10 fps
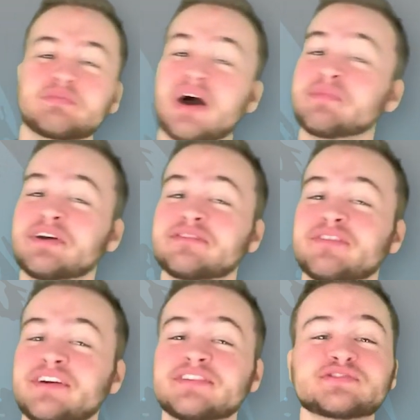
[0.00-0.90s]
Batman
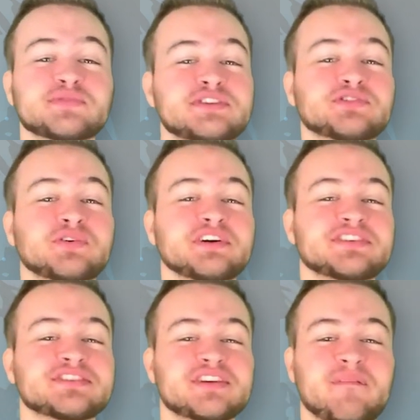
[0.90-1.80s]
fans,
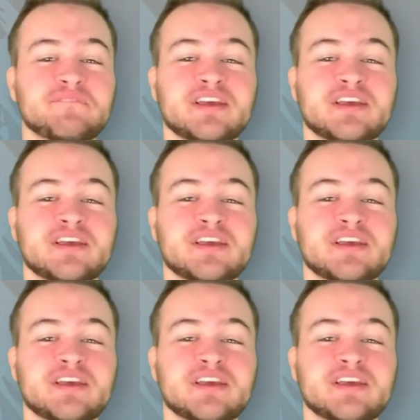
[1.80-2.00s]
rejoice!